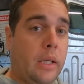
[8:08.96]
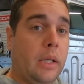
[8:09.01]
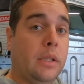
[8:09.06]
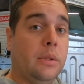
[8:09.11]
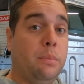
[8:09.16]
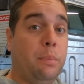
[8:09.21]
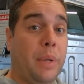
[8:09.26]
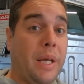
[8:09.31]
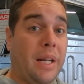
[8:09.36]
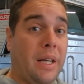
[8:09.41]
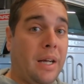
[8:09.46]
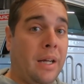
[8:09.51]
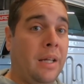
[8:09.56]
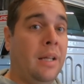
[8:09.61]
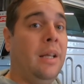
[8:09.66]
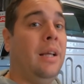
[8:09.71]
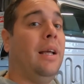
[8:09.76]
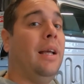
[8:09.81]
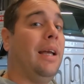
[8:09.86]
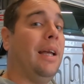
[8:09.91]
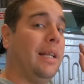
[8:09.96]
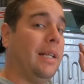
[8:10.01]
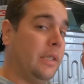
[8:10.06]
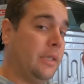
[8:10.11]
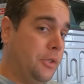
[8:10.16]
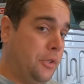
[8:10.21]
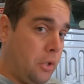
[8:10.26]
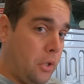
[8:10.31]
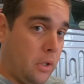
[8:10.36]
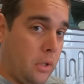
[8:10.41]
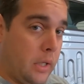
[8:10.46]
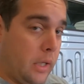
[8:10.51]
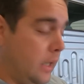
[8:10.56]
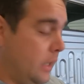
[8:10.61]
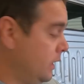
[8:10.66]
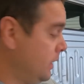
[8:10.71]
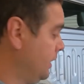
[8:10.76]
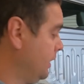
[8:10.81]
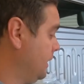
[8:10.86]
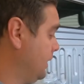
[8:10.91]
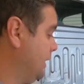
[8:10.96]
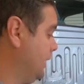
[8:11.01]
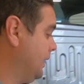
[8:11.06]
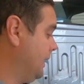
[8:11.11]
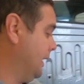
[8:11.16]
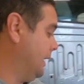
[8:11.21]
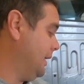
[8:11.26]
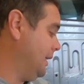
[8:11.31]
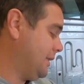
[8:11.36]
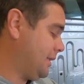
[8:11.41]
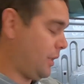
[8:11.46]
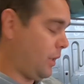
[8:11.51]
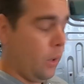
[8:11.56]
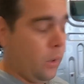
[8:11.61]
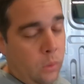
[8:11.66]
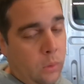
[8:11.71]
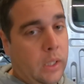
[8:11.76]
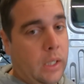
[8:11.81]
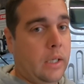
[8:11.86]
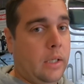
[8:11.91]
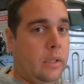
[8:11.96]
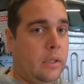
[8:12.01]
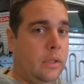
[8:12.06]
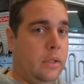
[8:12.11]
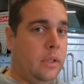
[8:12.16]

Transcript: it's better, and it's stronger, and it's cooler.